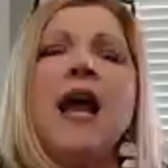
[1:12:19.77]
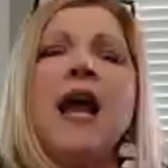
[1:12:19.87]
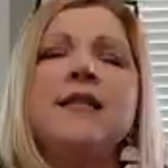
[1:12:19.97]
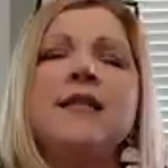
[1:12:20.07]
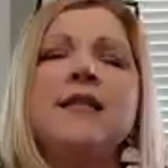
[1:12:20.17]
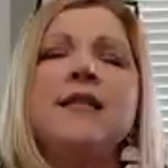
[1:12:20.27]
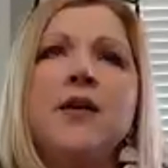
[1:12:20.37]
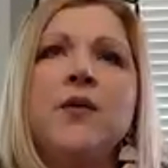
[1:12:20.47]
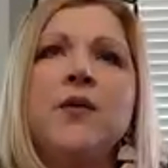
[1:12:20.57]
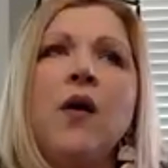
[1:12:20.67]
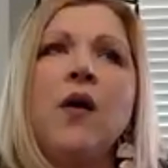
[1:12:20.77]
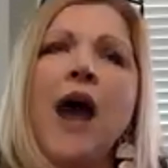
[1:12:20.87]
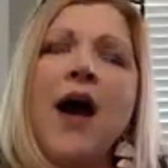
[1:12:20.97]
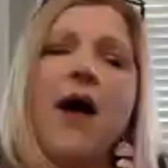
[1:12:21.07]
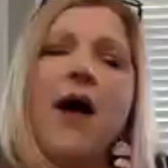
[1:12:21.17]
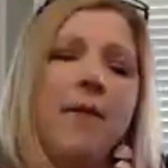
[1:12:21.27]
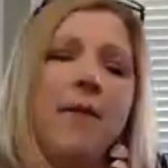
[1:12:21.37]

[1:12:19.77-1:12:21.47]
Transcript: And so uh,